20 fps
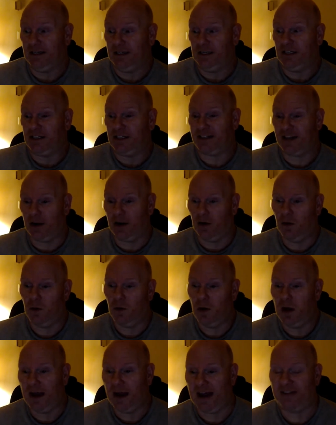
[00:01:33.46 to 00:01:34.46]
So
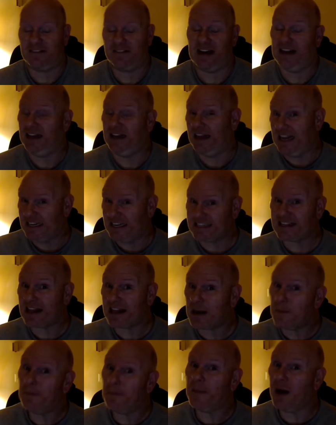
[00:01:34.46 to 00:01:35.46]
I've got less than a
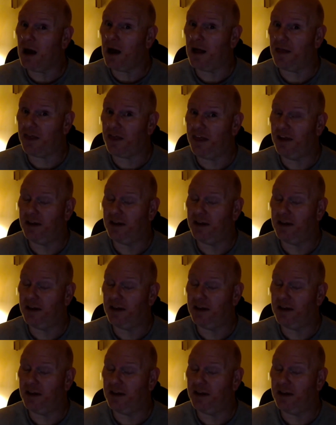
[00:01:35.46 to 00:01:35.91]
month